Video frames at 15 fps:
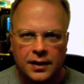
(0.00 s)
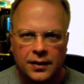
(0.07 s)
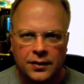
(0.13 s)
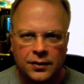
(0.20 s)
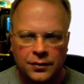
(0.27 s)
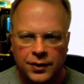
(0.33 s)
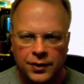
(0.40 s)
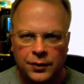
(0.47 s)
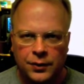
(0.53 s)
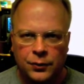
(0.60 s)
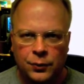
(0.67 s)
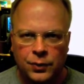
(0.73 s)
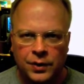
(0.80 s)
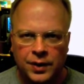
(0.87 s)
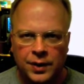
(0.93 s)
This video
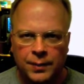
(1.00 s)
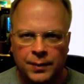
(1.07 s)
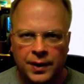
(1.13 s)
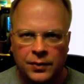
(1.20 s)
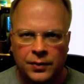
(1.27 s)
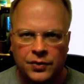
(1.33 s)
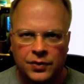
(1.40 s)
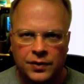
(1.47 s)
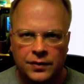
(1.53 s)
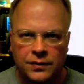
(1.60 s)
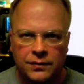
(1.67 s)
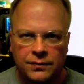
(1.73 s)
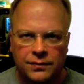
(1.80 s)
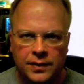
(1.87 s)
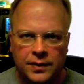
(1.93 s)
is really about
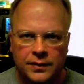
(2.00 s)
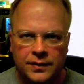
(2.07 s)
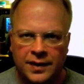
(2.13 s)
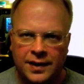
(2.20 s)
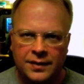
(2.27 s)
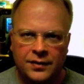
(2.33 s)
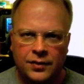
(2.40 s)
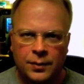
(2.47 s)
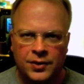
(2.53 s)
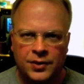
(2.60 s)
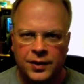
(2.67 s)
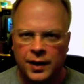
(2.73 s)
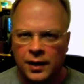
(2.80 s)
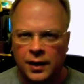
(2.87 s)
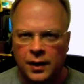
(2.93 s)
not so much
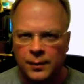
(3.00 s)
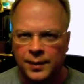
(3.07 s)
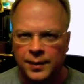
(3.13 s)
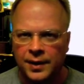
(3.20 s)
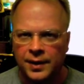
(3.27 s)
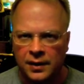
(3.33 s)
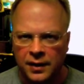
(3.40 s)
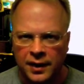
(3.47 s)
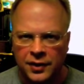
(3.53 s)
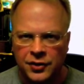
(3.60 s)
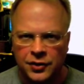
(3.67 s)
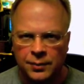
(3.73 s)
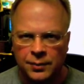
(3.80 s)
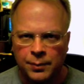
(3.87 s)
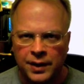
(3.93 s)
the upcoming
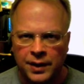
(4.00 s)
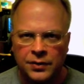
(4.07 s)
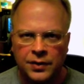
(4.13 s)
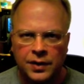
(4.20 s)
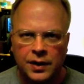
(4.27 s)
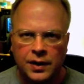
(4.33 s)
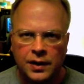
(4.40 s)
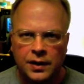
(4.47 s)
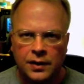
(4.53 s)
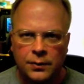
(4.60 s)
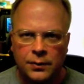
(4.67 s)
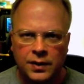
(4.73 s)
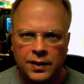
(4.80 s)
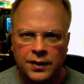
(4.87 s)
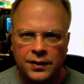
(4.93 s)
election, but
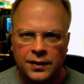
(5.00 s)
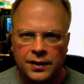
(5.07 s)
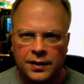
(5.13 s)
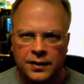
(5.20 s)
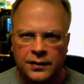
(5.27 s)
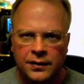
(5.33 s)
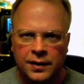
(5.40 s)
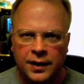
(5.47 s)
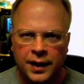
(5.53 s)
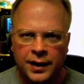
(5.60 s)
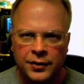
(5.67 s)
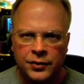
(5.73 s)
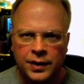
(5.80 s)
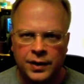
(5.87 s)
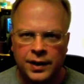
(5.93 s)
really the
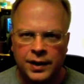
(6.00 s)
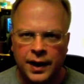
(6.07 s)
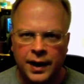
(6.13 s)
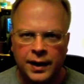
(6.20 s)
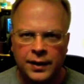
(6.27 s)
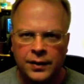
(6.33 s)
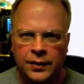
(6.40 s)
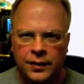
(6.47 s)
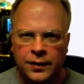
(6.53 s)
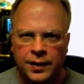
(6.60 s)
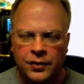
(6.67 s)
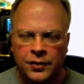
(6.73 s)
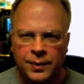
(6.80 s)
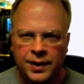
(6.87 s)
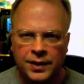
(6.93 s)
hatred and anger
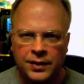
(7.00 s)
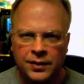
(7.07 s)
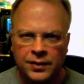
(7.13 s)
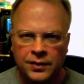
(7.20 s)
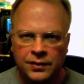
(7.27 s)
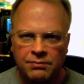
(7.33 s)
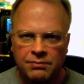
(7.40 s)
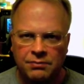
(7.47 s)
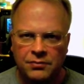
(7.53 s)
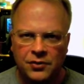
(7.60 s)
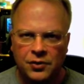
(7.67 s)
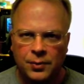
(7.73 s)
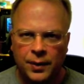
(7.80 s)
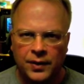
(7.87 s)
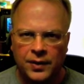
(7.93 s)
that's being
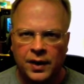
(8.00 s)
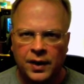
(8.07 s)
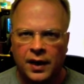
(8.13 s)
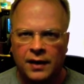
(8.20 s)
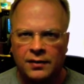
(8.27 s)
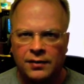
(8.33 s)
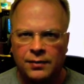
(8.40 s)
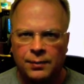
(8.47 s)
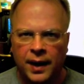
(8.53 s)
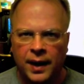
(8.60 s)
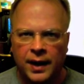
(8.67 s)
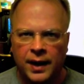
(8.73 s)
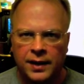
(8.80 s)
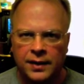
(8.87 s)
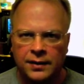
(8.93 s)
spouted off
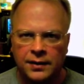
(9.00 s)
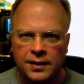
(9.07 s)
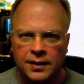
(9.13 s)
by